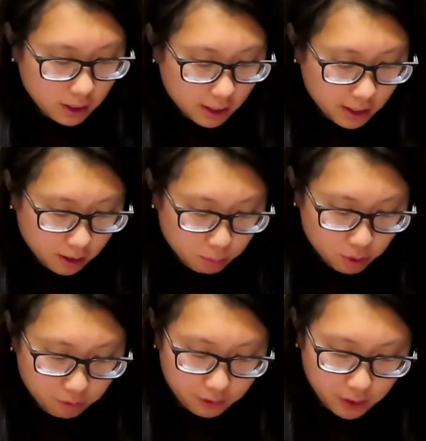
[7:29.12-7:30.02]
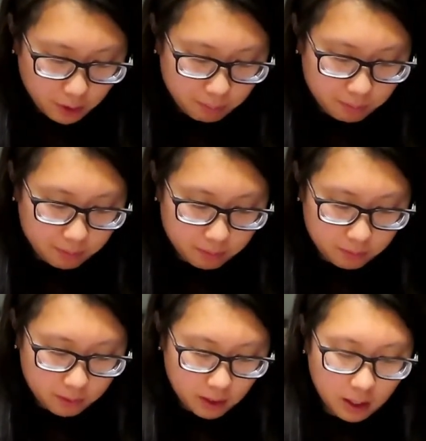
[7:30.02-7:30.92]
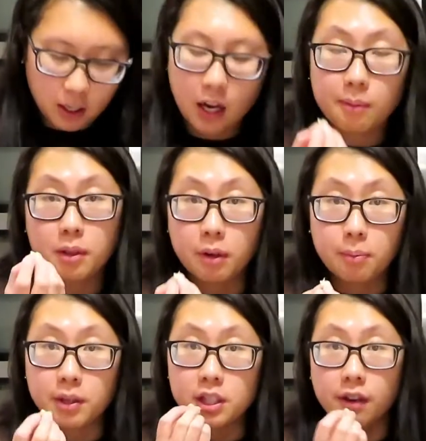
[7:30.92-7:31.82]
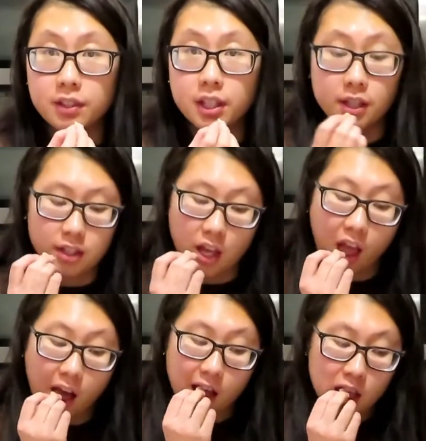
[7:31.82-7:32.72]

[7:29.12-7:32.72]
more firm. I'm gonna rip a piece off and taste it,